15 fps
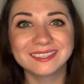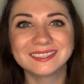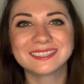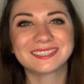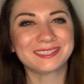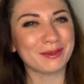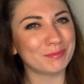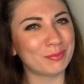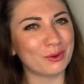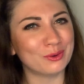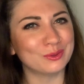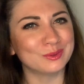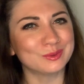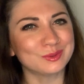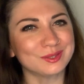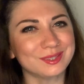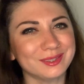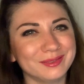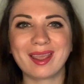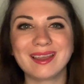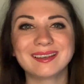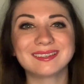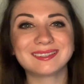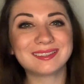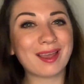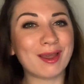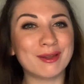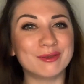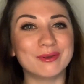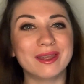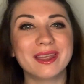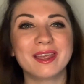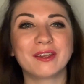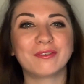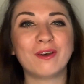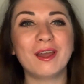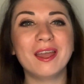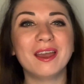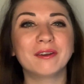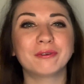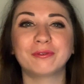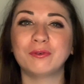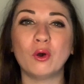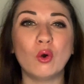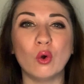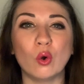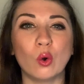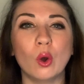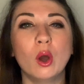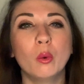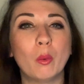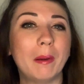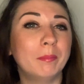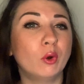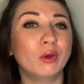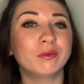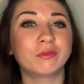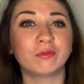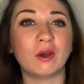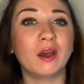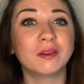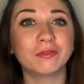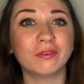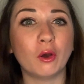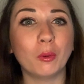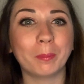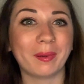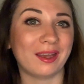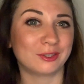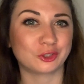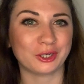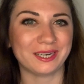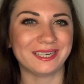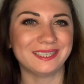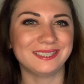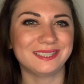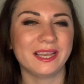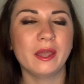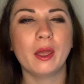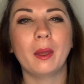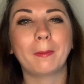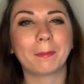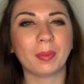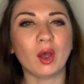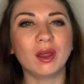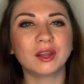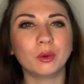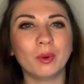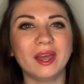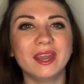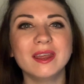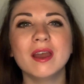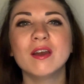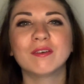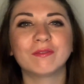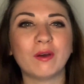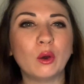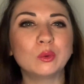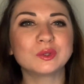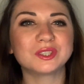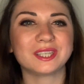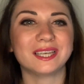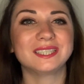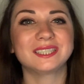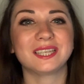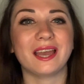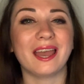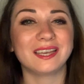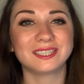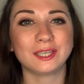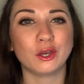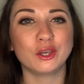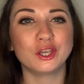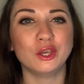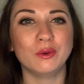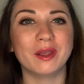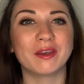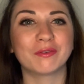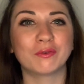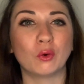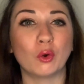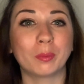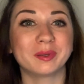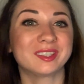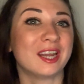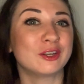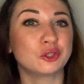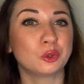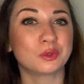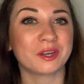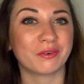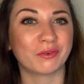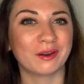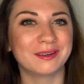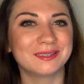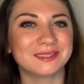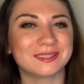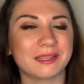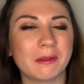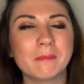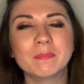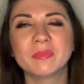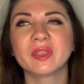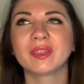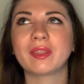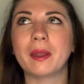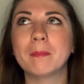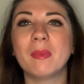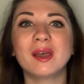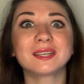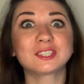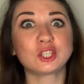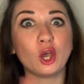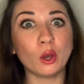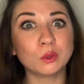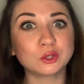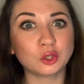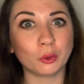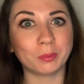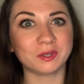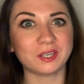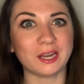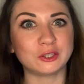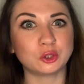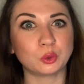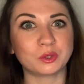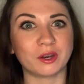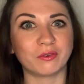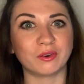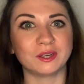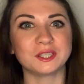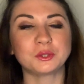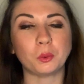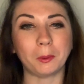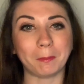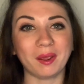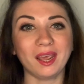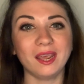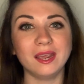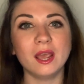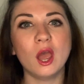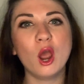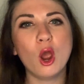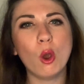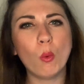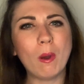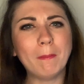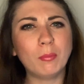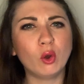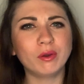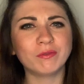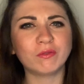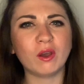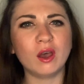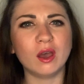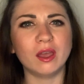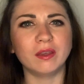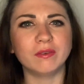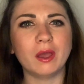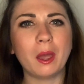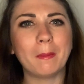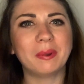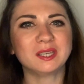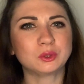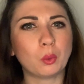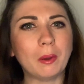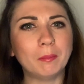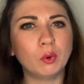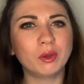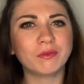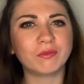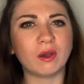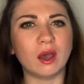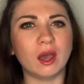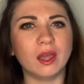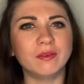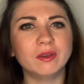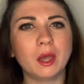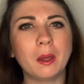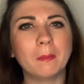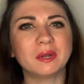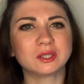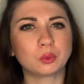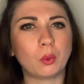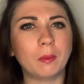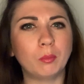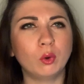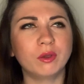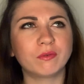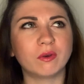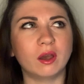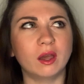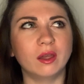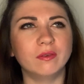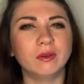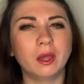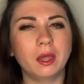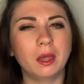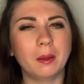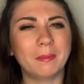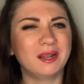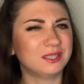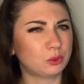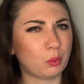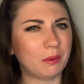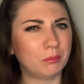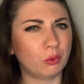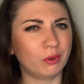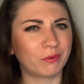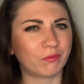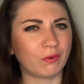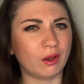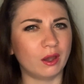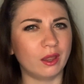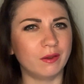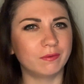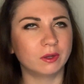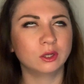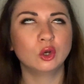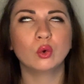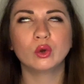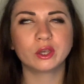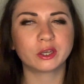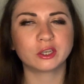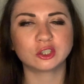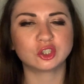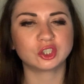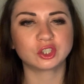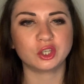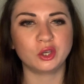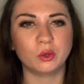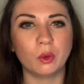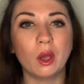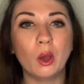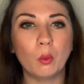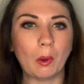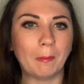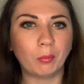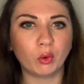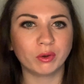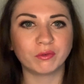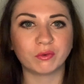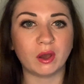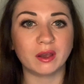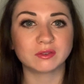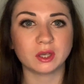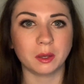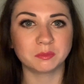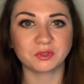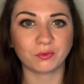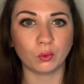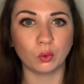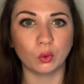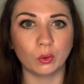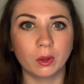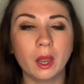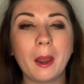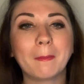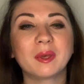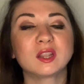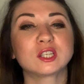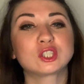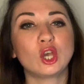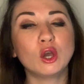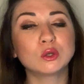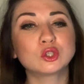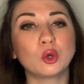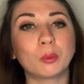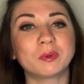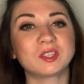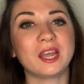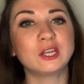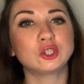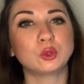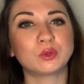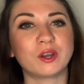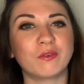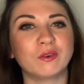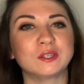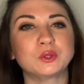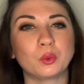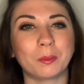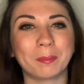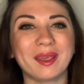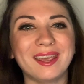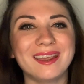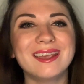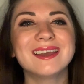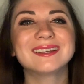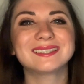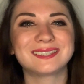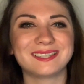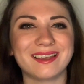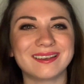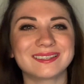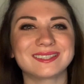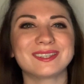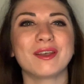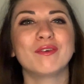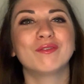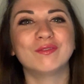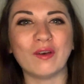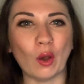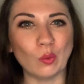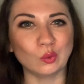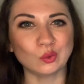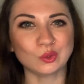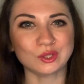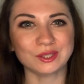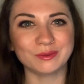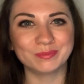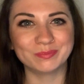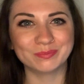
Simples. So, if I had four 1.5 volt batteries, and by the way, volts is the SI unit for potential difference, then my total potential difference would be 1.5 plus 1.5 plus 1.5 plus 1.5, or you could just do 1.5 times 4. But the total potential difference would be 6 volts.